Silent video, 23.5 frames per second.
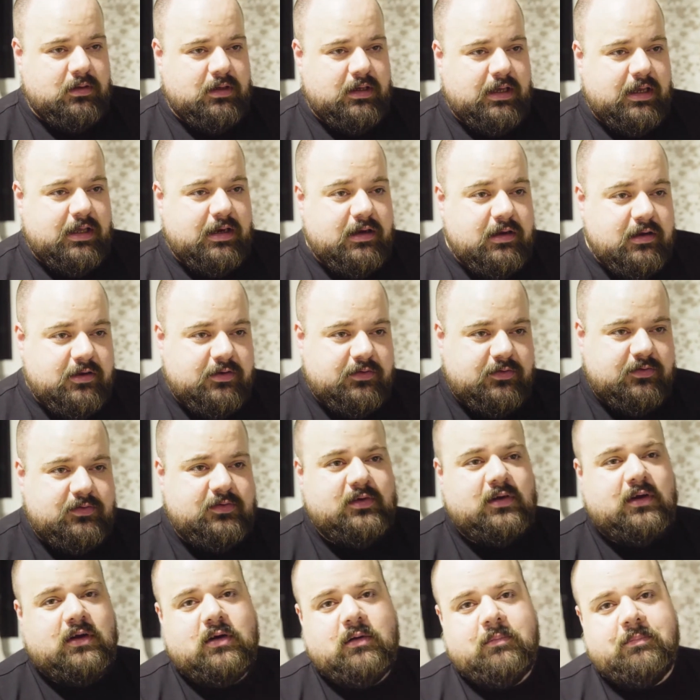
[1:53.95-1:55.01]
it is
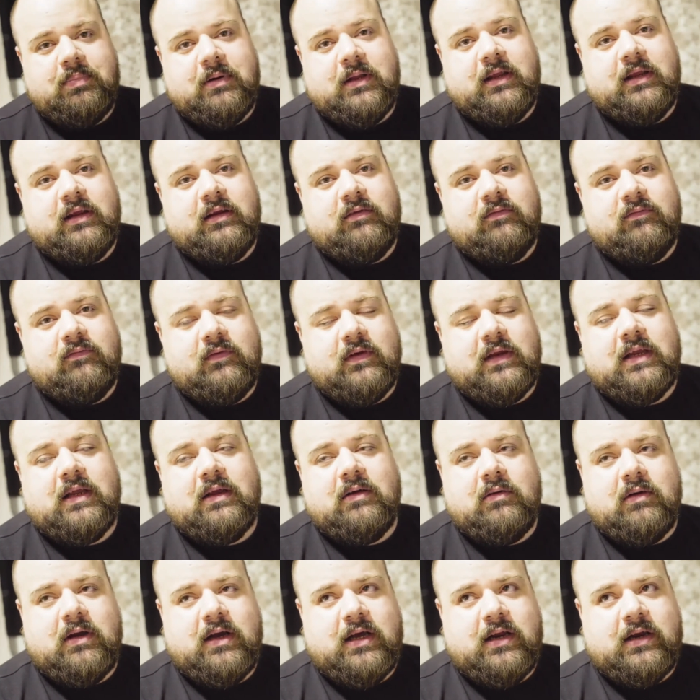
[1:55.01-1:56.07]
a complete
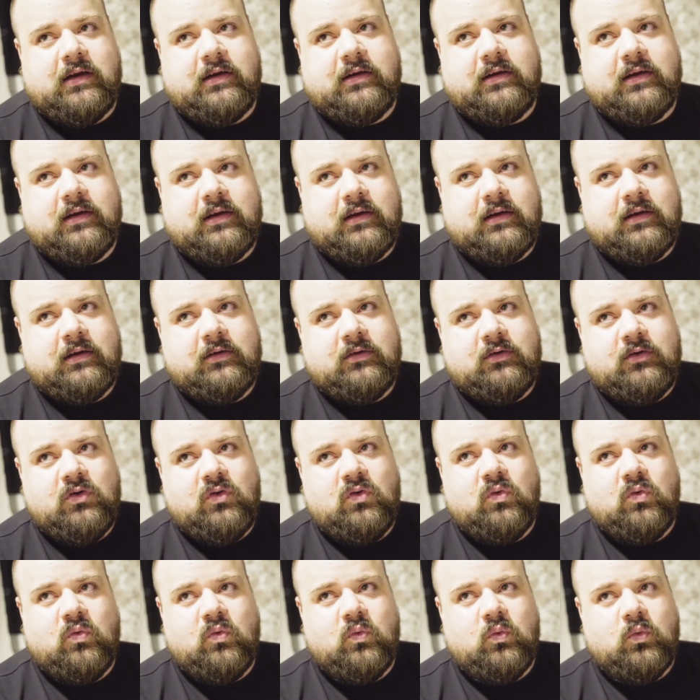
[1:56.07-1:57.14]
video editing
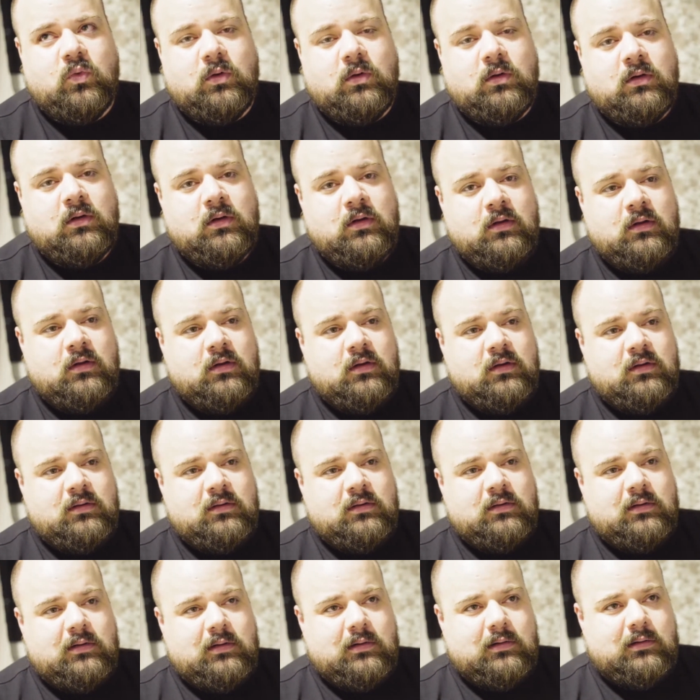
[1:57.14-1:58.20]
tool.
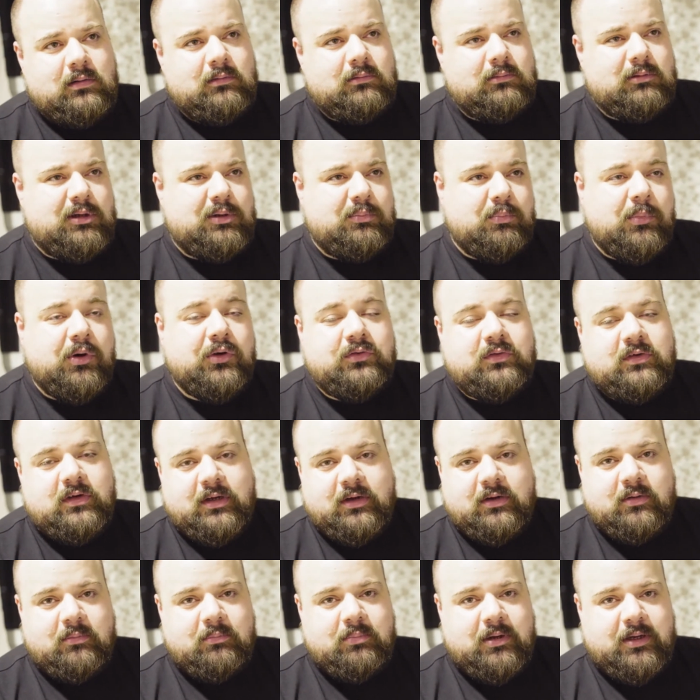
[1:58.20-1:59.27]
Well, mostly
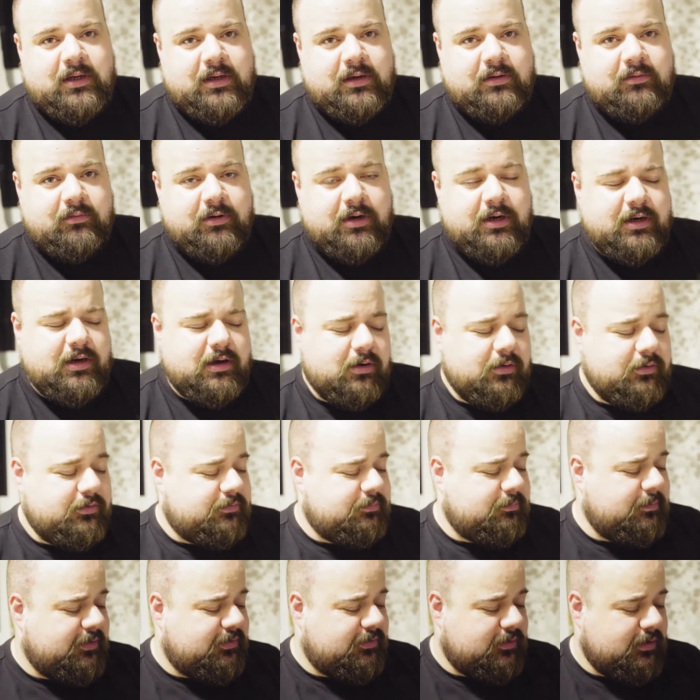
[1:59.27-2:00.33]
complete. Right now it's
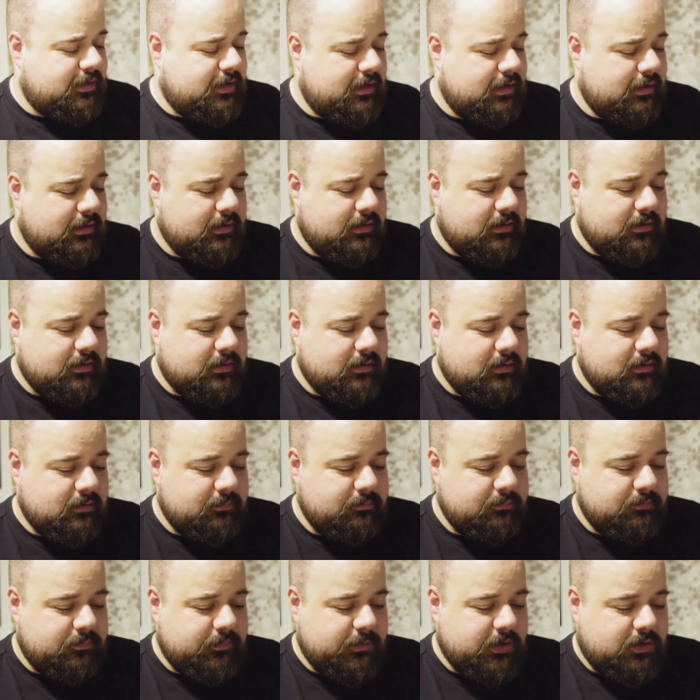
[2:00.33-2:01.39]
missing
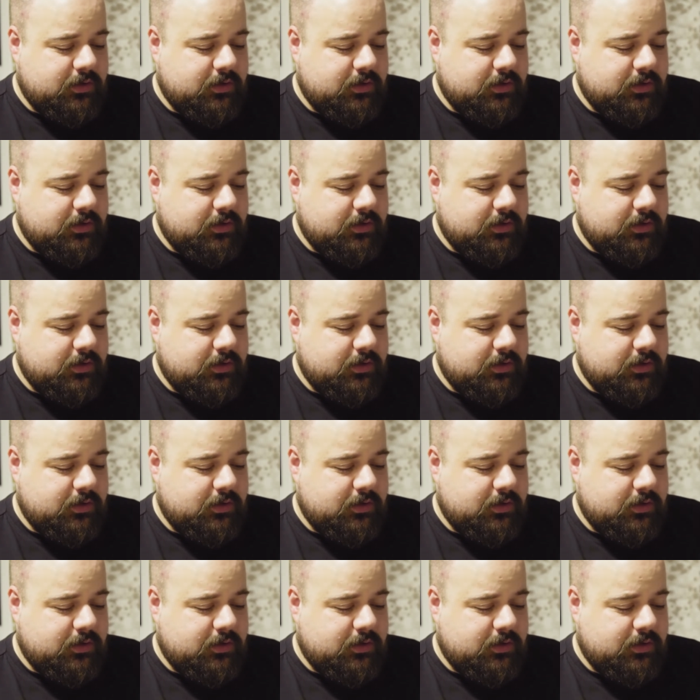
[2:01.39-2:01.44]
the